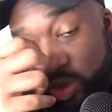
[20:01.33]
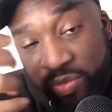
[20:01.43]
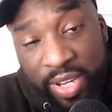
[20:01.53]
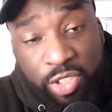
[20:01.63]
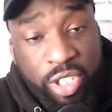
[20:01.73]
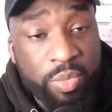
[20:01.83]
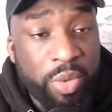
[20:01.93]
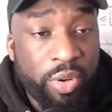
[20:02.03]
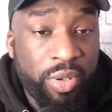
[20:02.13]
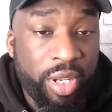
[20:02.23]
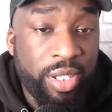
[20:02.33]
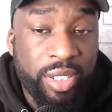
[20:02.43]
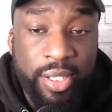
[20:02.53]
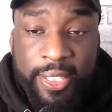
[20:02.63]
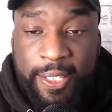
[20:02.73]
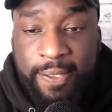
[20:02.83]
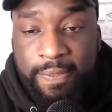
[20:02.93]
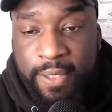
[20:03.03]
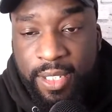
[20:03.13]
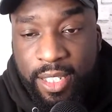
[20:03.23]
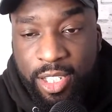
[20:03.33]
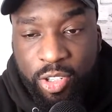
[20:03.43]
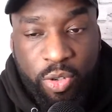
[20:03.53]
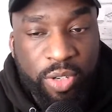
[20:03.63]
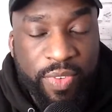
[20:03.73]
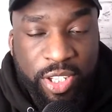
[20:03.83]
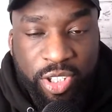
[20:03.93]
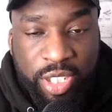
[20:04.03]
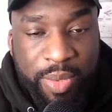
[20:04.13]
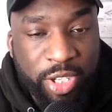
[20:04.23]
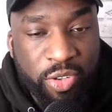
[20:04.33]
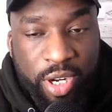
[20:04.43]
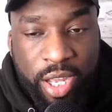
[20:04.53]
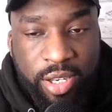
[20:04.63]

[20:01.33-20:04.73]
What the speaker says: the veggies, bro. Honestly, it's all the veggies. Make sure I got a